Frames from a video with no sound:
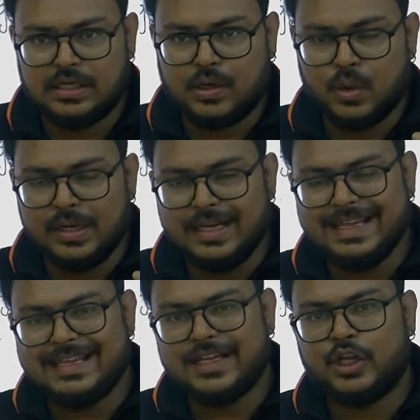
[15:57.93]

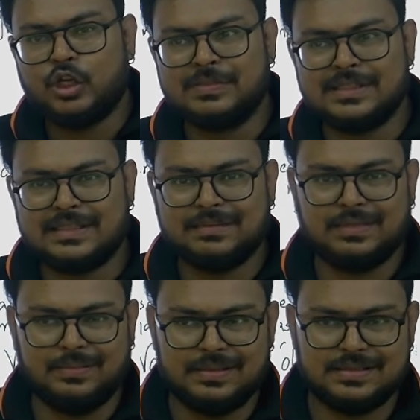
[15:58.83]
Only humans are the
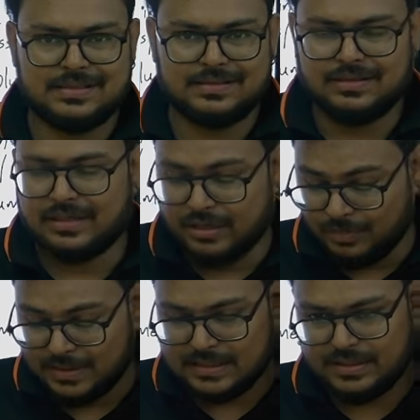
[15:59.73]
mammals, or
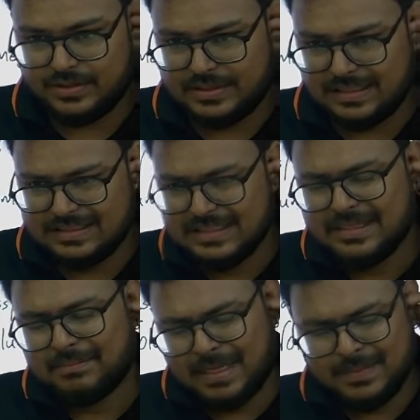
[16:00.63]
humans I should say,
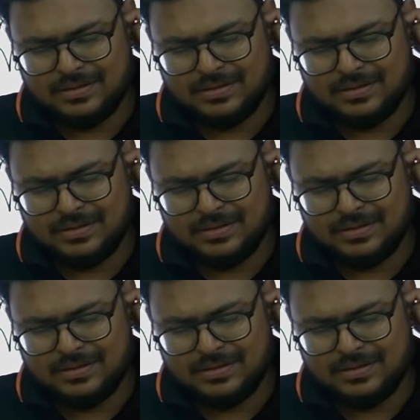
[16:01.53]
mammals